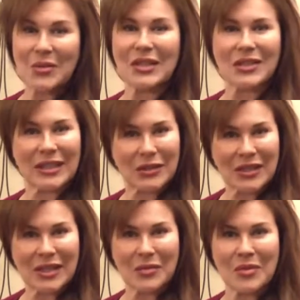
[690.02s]
which
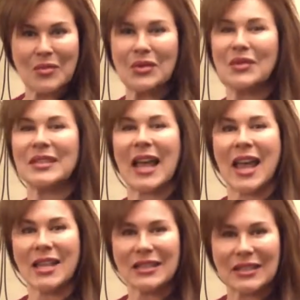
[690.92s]
literally removes
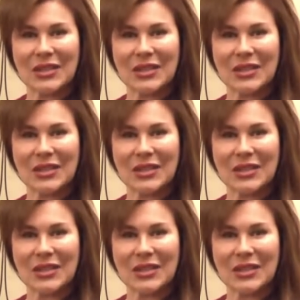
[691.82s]
and